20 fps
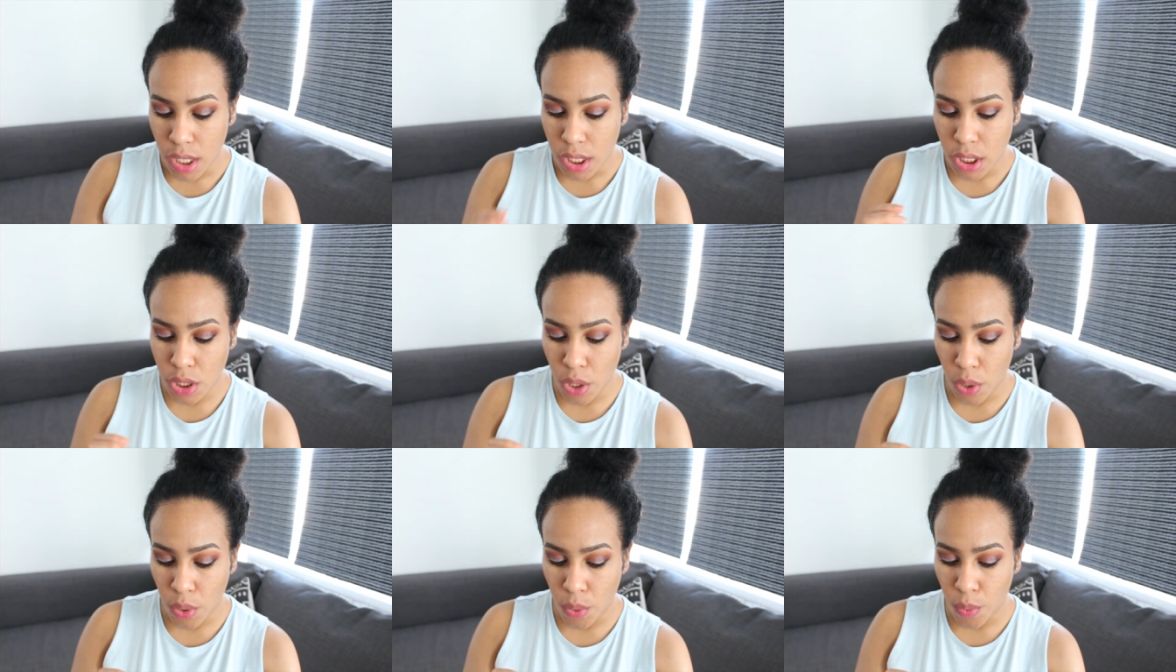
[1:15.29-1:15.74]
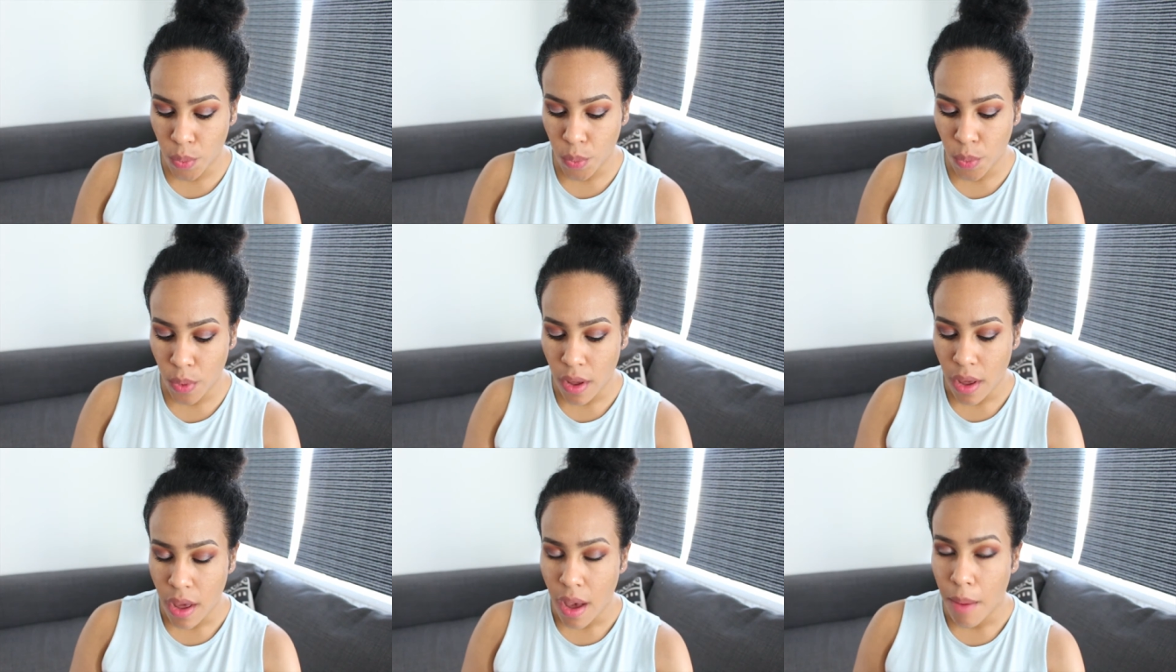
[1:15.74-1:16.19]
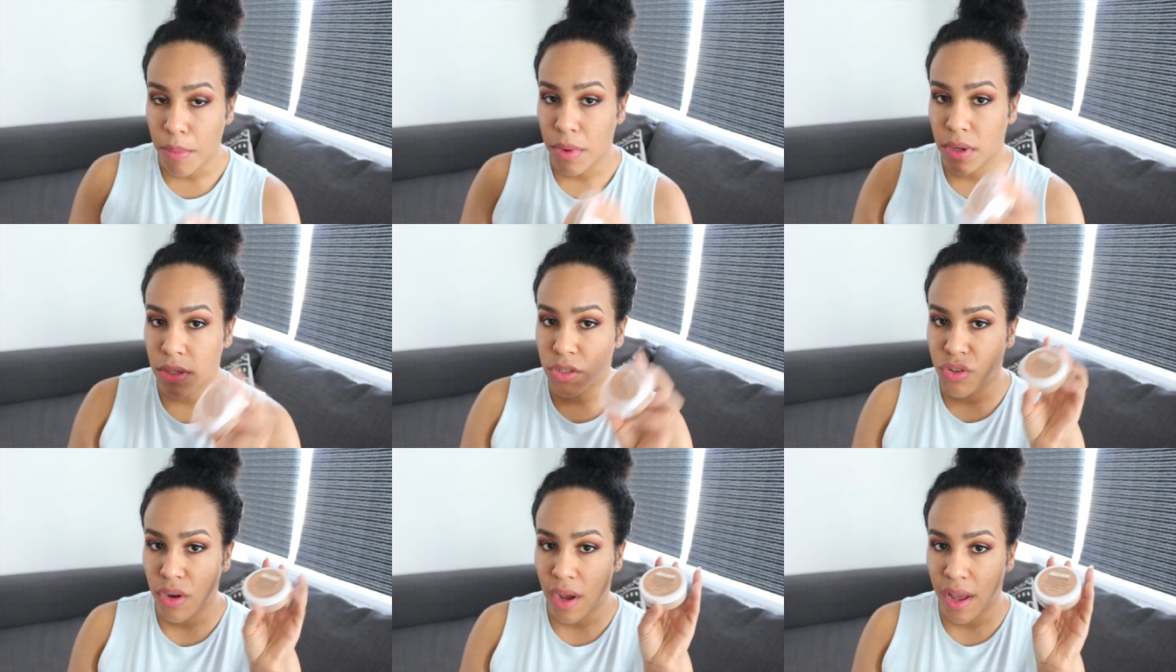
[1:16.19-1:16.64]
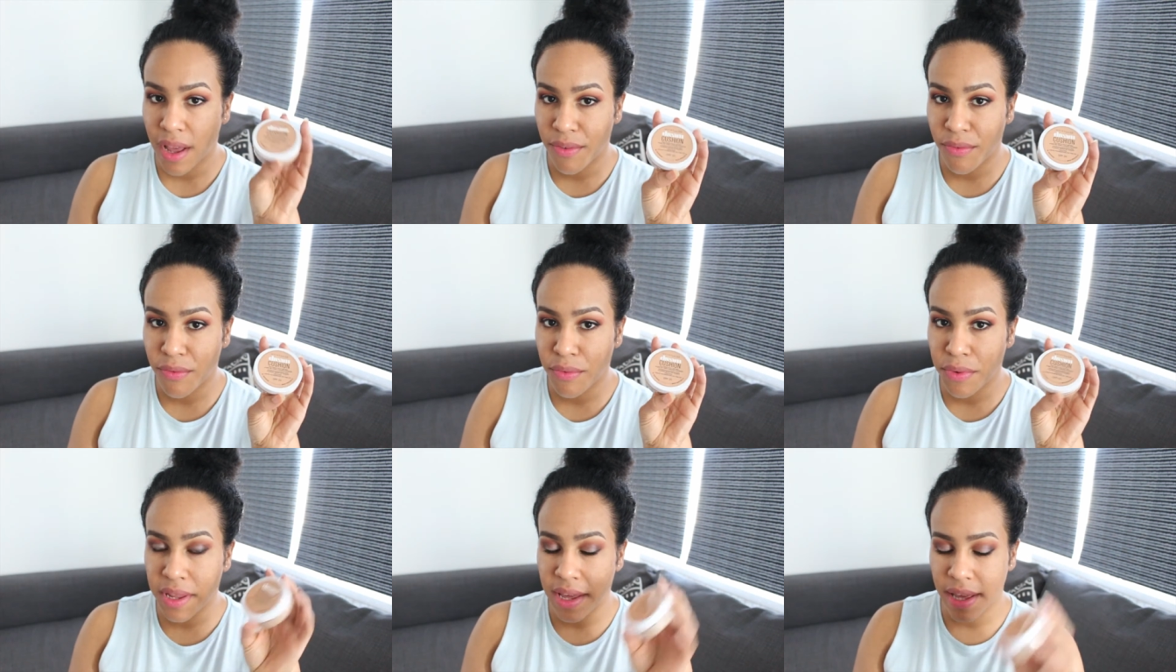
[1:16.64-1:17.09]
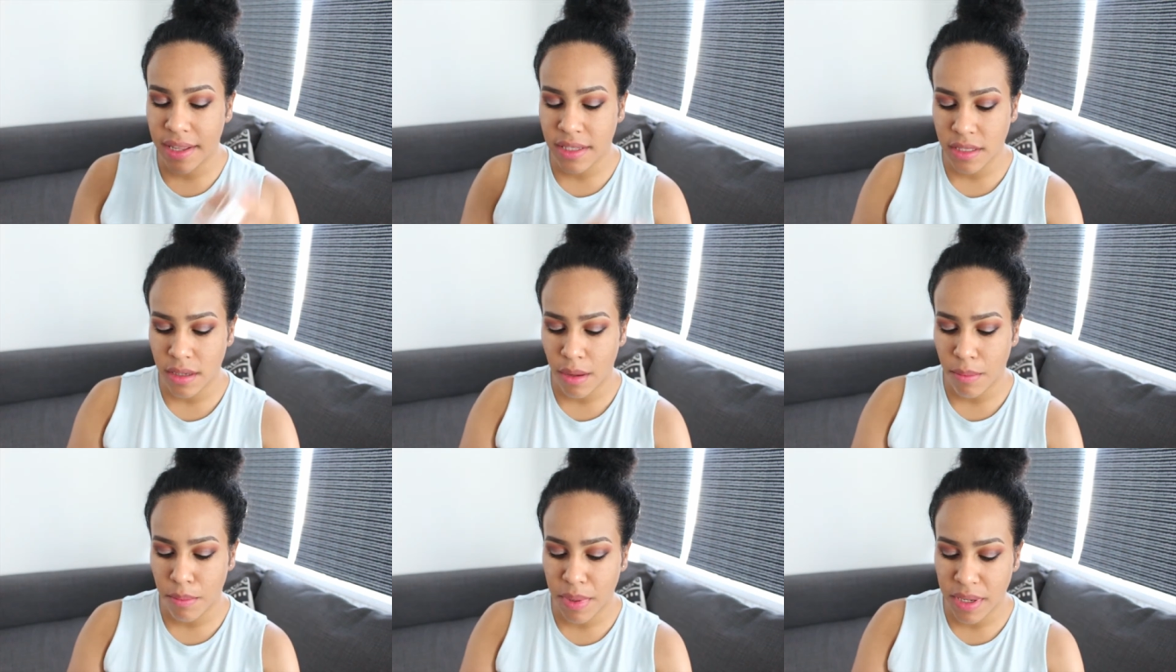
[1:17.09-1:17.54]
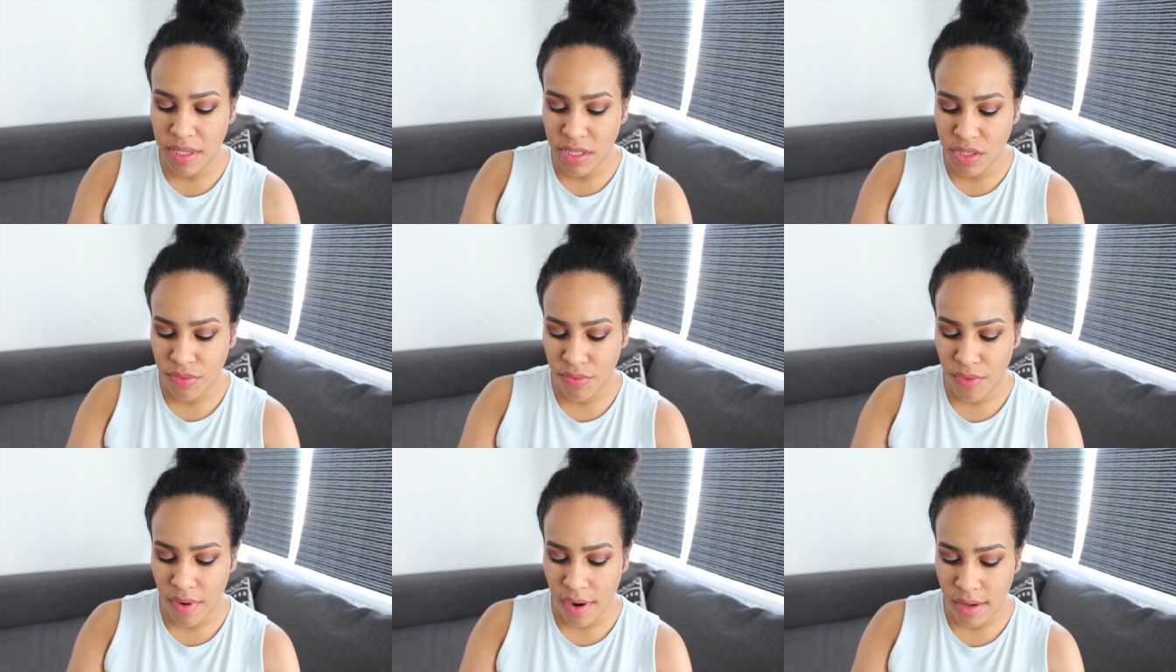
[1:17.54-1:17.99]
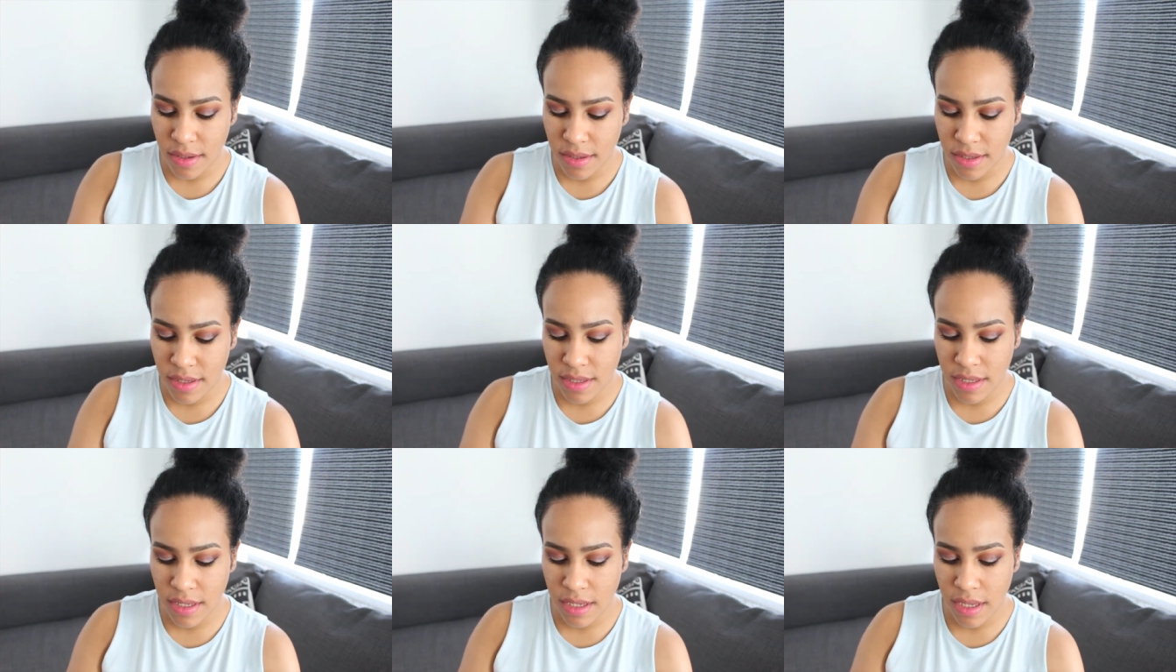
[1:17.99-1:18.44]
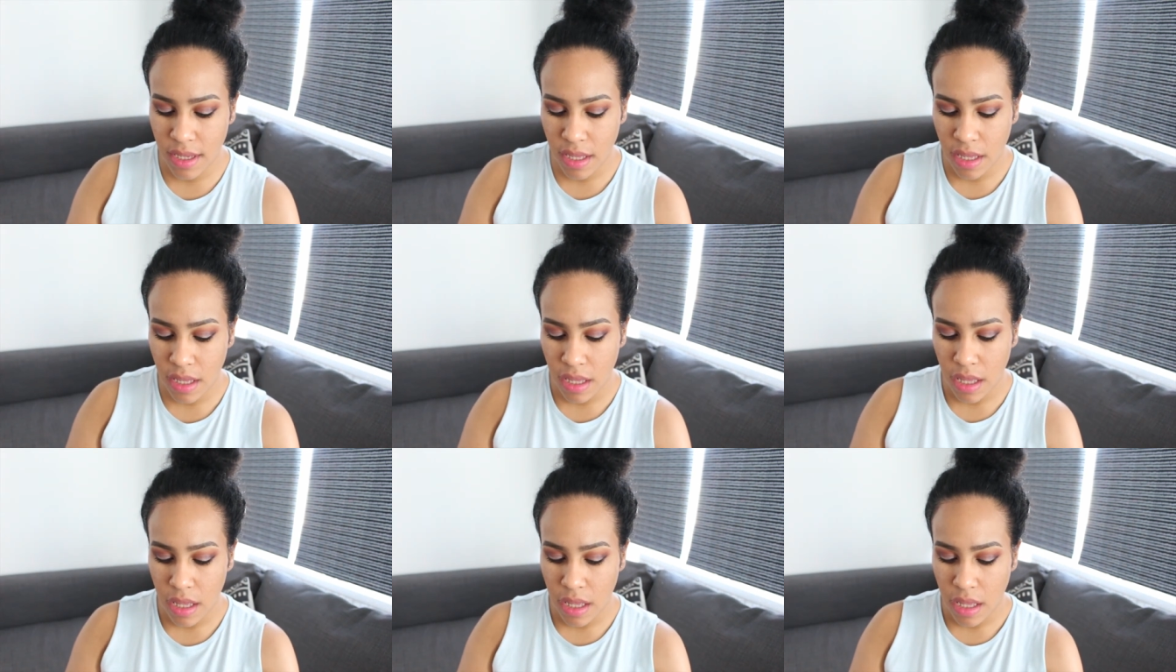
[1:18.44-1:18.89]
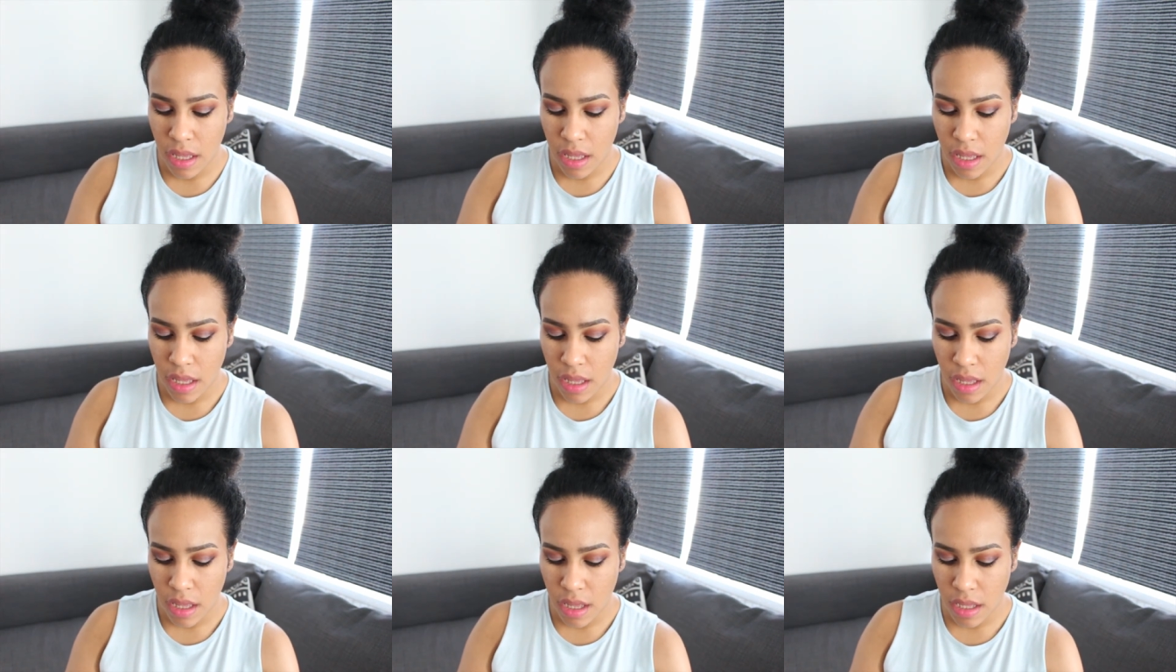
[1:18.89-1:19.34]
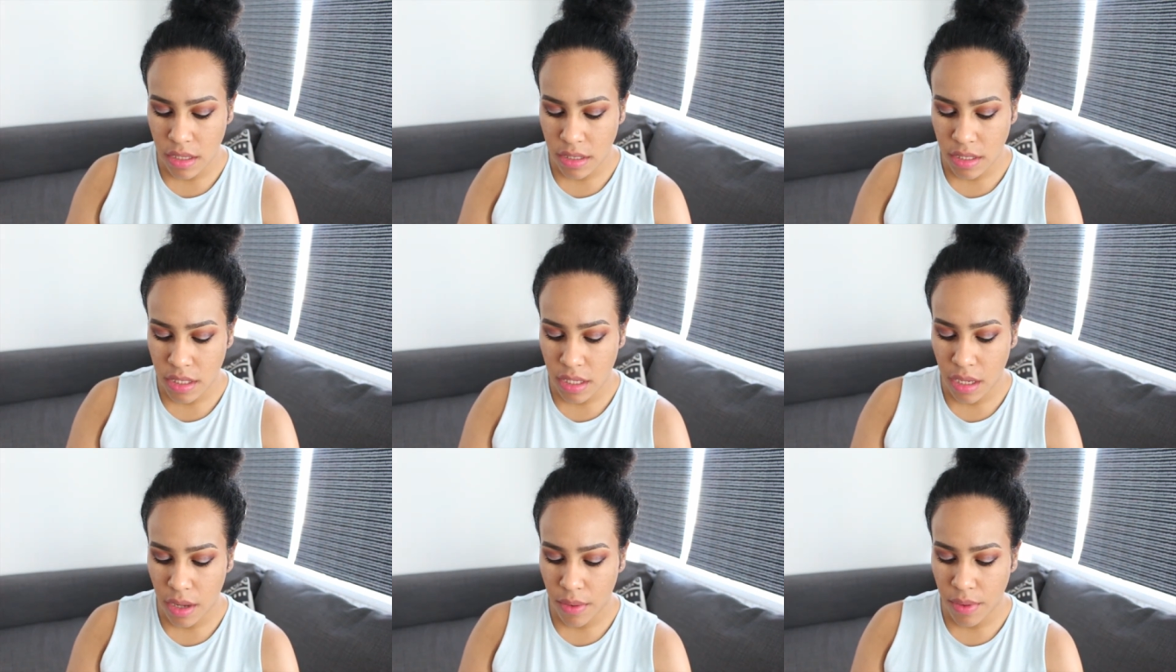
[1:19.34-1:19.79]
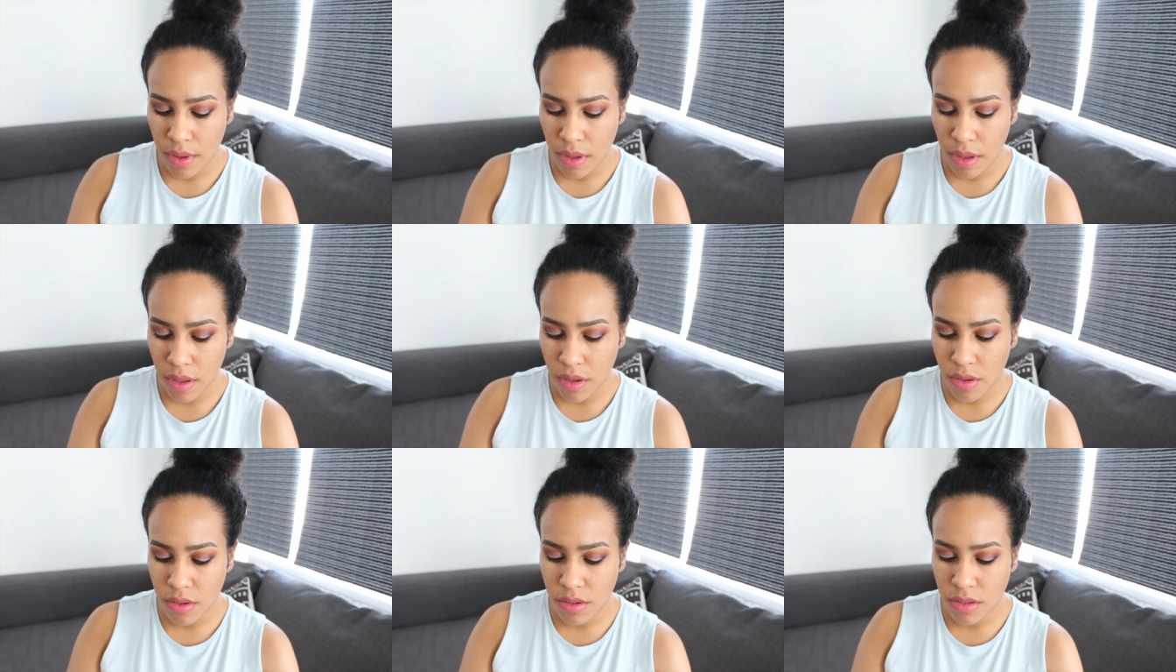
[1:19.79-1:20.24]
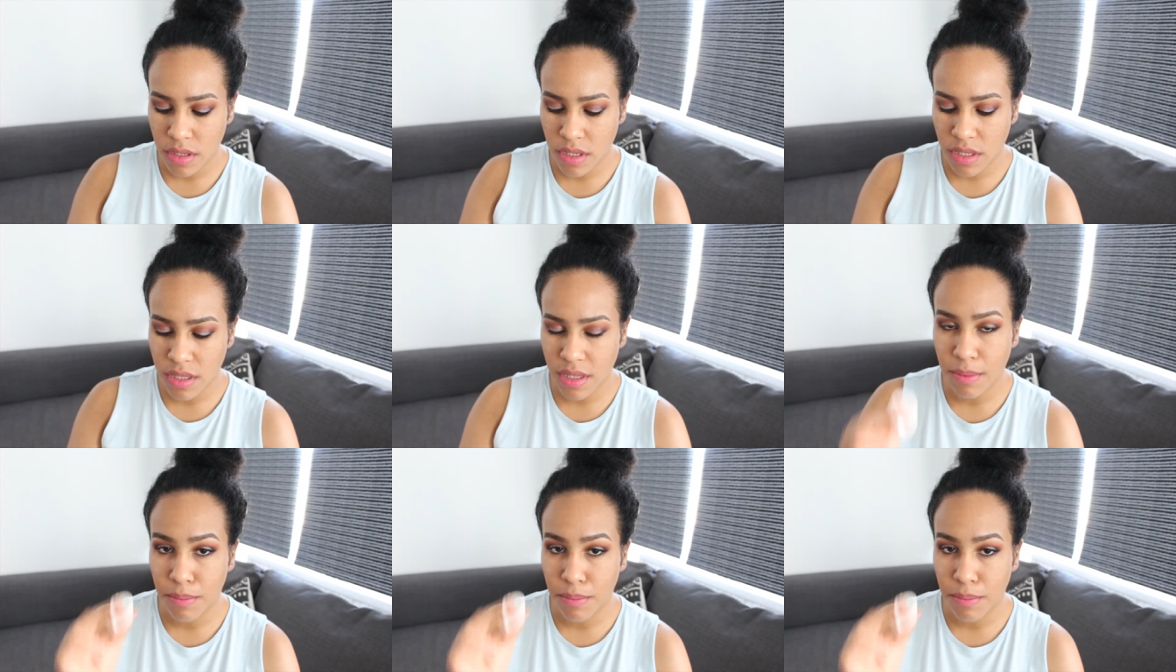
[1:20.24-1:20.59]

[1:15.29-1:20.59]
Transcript: So I'm gonna try 48 Sun Beige first and see how it goes.